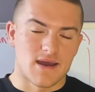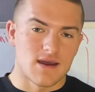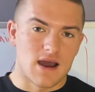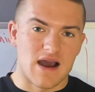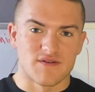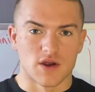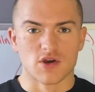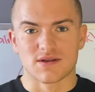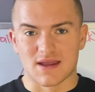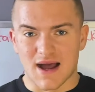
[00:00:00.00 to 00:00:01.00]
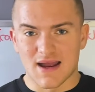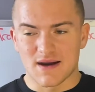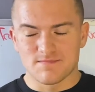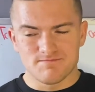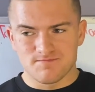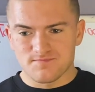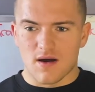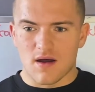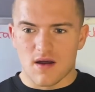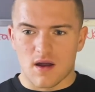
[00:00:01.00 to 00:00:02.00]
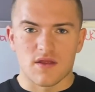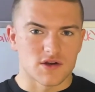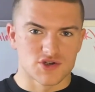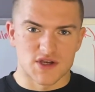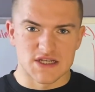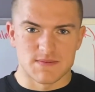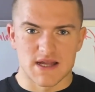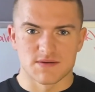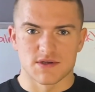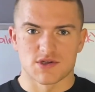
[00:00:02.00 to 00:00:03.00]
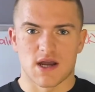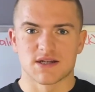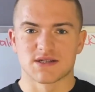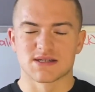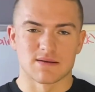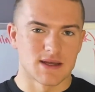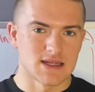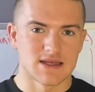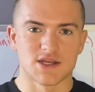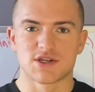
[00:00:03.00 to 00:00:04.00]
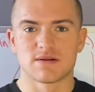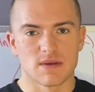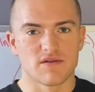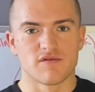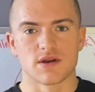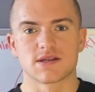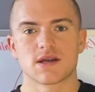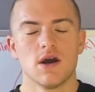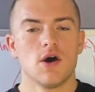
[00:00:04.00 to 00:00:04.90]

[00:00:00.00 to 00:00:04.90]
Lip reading: having a good diet, other stress management strategies like meditation, mindfulness.